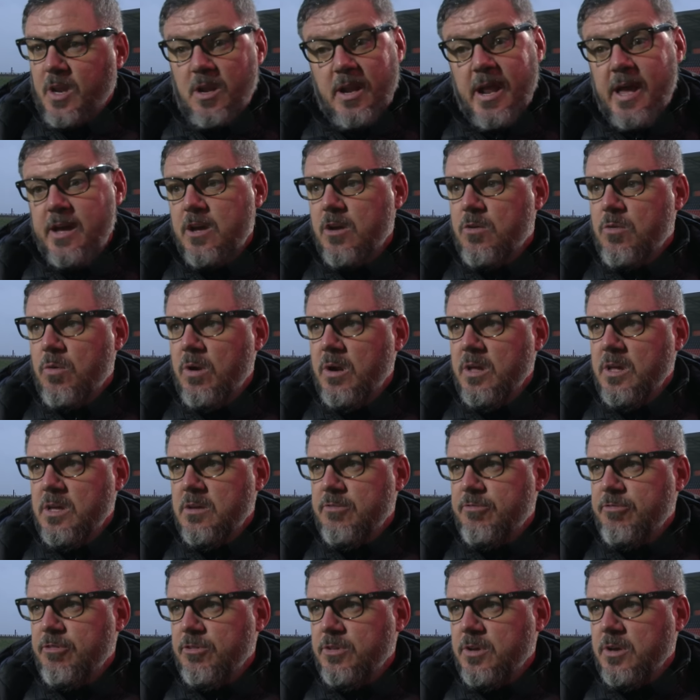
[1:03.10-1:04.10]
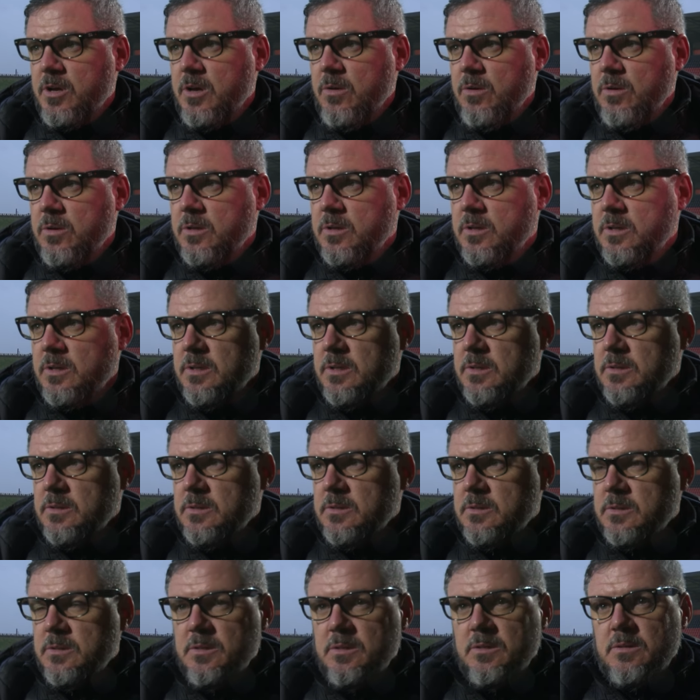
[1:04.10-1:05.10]
Lack of quality in front of the goal.
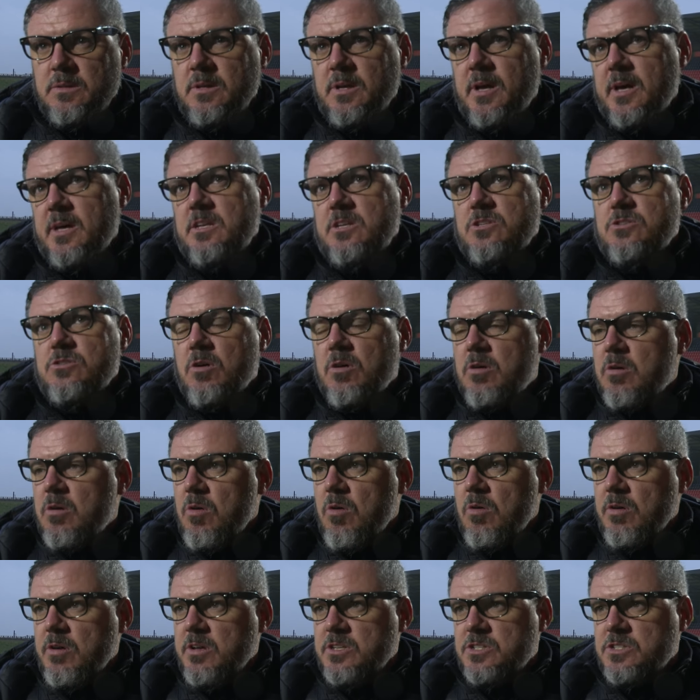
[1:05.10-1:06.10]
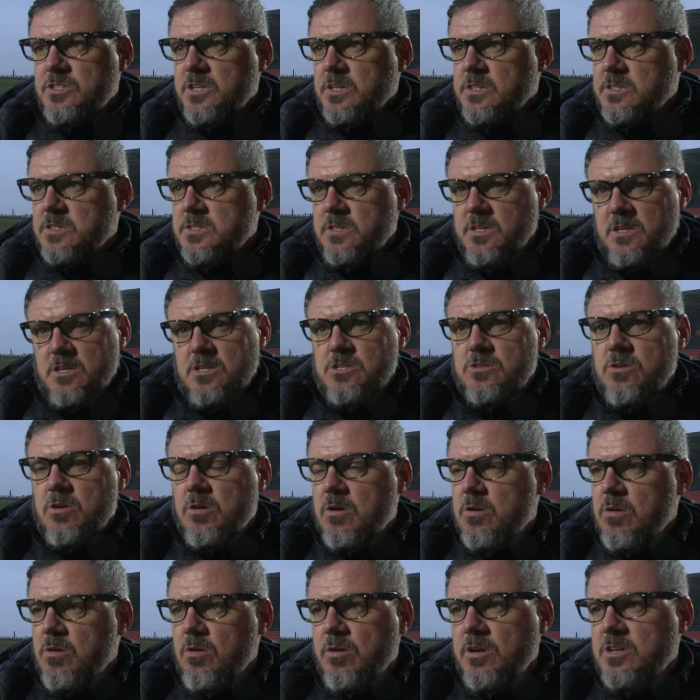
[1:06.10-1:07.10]
Addy's got a glorious chance, Nicky's got a
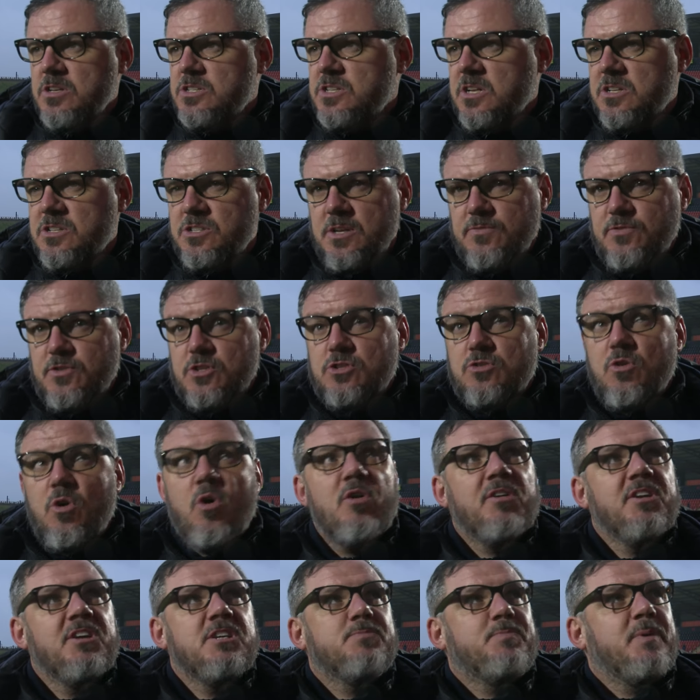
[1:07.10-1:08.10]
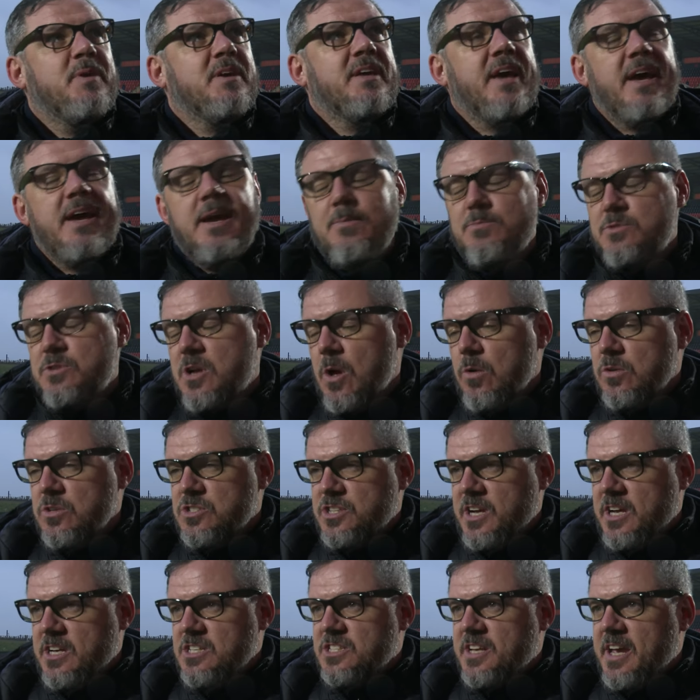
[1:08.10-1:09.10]
glorious chance. You have to score in these big games. Goals
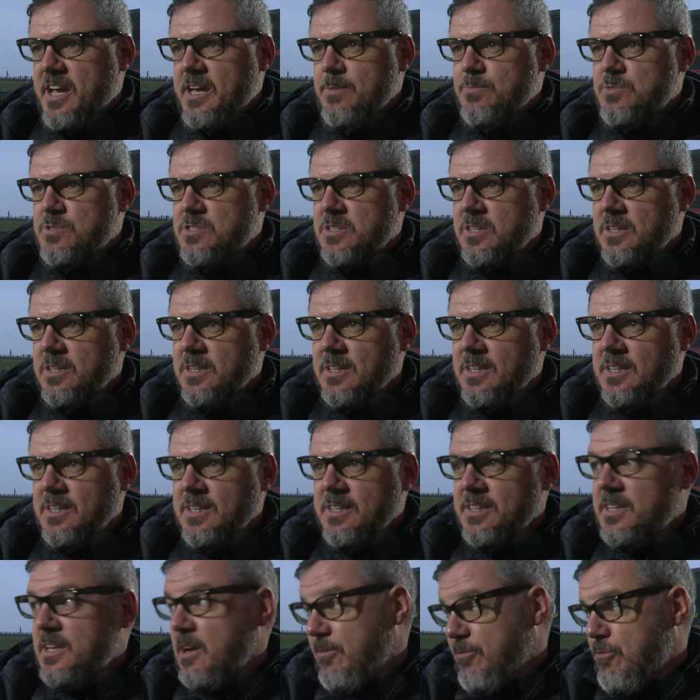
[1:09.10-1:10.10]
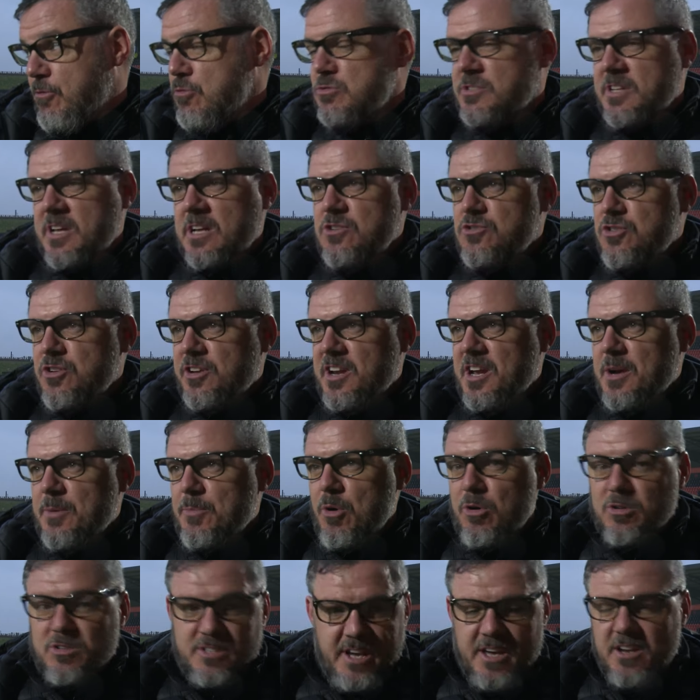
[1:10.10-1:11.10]
change games. Their forced entry in our
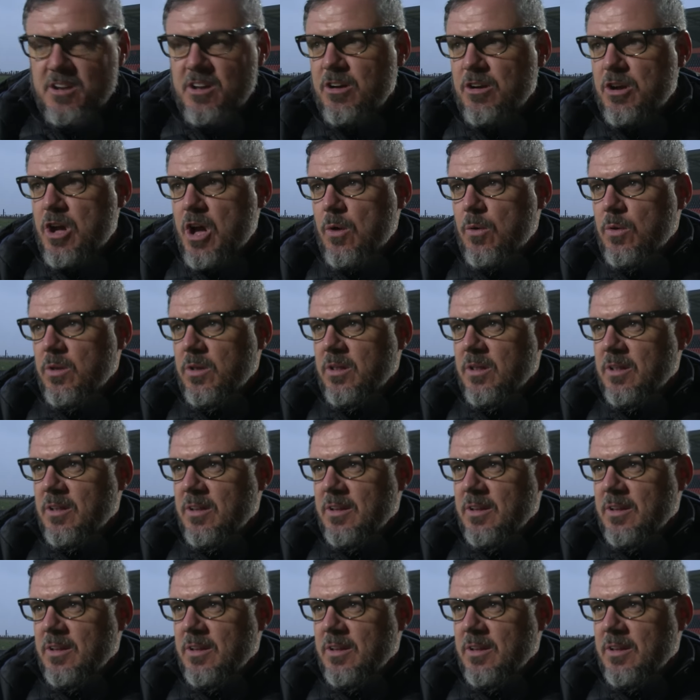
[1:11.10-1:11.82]
box, header, goal.